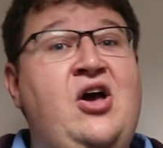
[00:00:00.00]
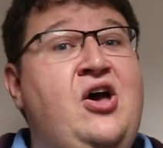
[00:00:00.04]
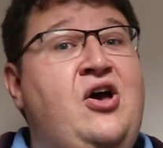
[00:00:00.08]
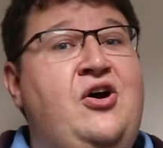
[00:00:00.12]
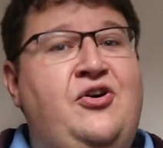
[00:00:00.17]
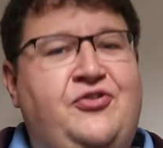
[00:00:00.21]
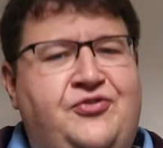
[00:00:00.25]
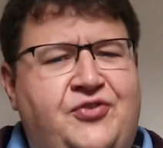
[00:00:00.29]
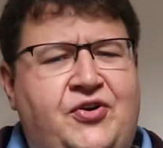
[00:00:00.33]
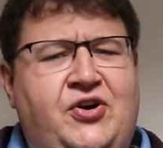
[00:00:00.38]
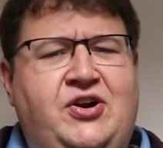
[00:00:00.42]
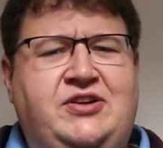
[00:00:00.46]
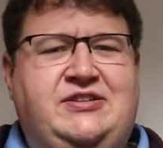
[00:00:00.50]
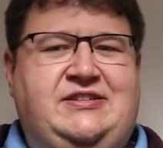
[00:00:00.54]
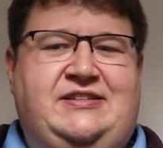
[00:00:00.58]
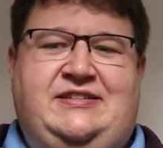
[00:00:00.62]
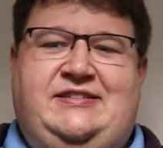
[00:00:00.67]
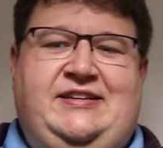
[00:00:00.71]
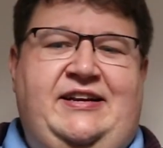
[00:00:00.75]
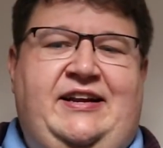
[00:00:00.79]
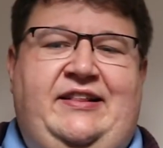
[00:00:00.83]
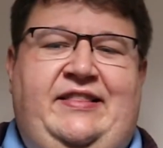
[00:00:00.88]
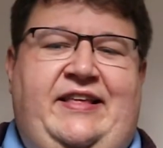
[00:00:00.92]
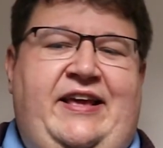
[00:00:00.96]
First,
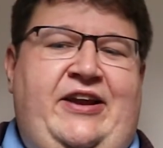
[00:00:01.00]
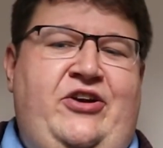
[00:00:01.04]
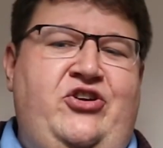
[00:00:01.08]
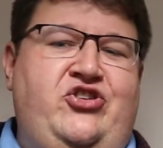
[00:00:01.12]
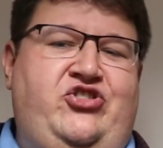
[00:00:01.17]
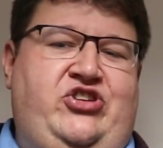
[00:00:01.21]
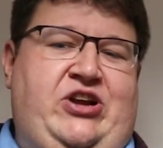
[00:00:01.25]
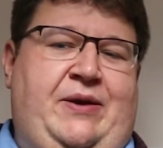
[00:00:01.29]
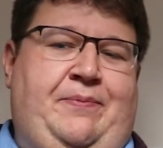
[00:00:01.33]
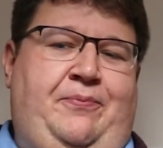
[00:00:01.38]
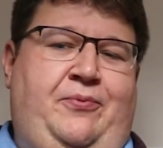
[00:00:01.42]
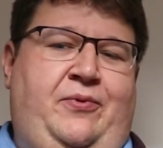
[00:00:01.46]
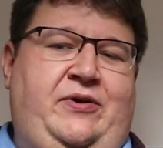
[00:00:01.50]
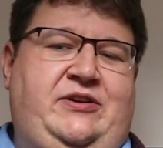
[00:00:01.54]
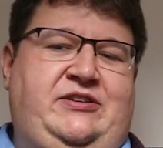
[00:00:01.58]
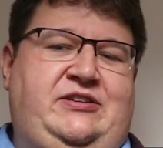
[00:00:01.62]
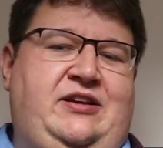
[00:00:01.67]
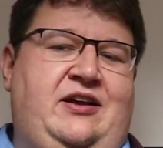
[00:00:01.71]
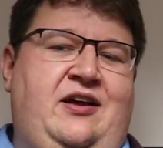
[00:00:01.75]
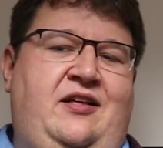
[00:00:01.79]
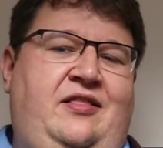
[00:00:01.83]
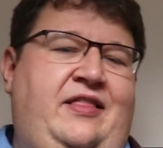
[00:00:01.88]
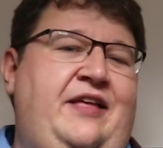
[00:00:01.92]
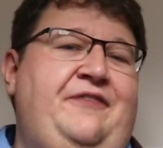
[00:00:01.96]
synod leadership was
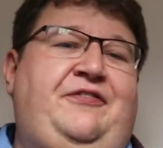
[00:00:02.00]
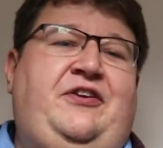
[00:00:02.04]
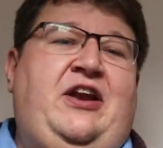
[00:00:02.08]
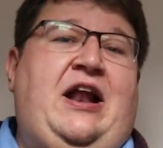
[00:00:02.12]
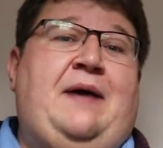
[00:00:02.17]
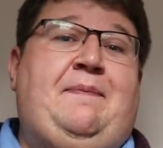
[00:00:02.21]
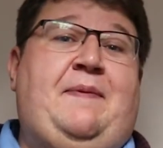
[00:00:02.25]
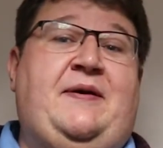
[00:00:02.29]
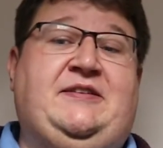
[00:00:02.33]
lifted up